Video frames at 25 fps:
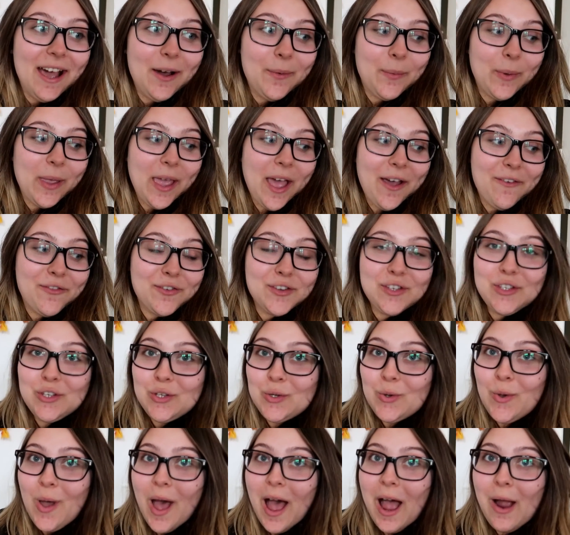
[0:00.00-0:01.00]
We have
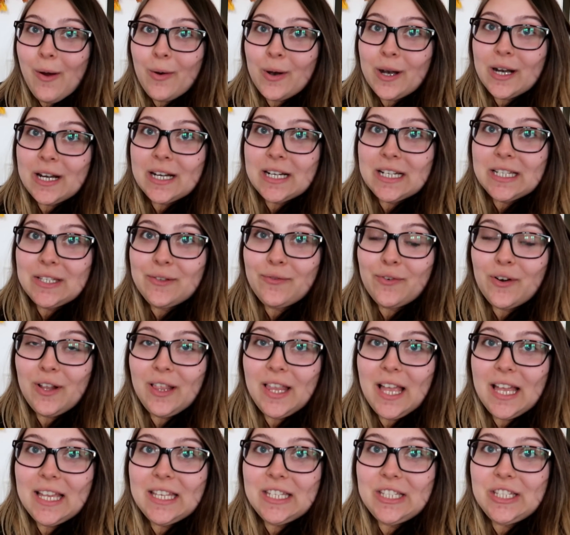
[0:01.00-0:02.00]
2 hours for
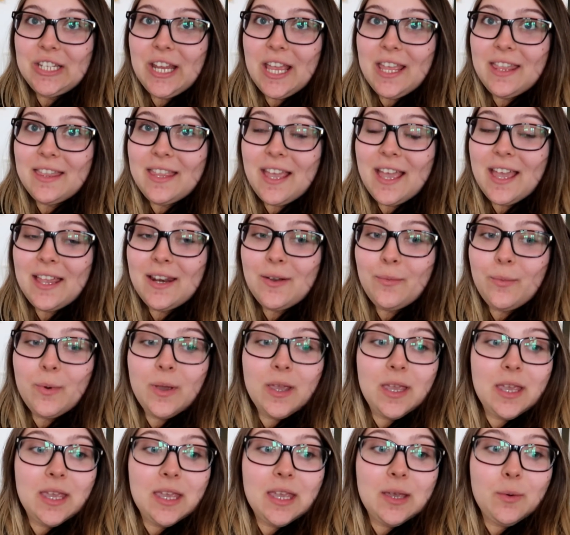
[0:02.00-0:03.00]
lunch and then
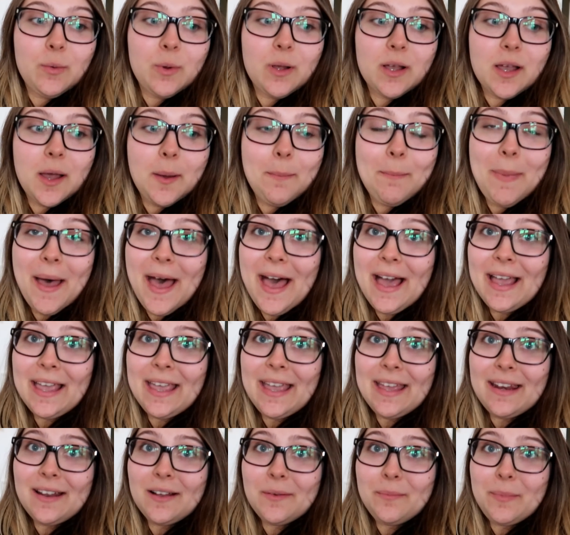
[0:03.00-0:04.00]
we will come back
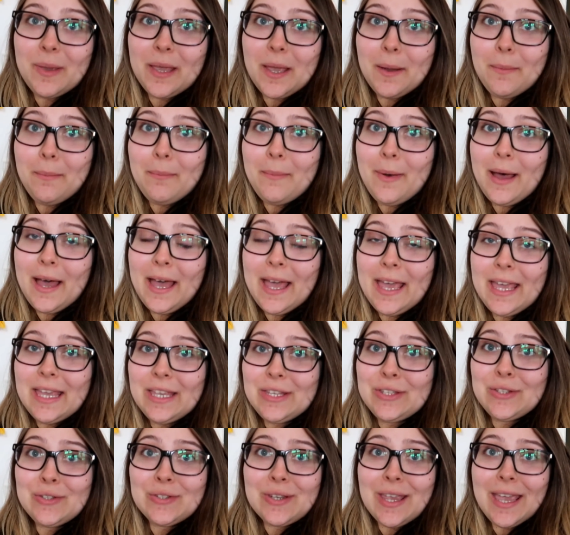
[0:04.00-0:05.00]
and I'll pick up
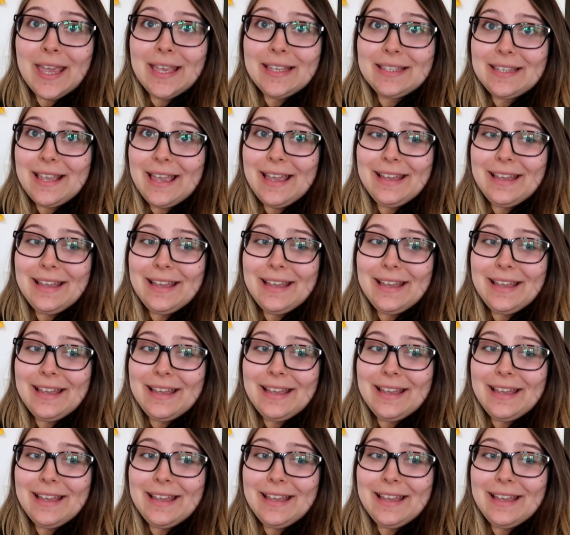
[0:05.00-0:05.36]
my suitcase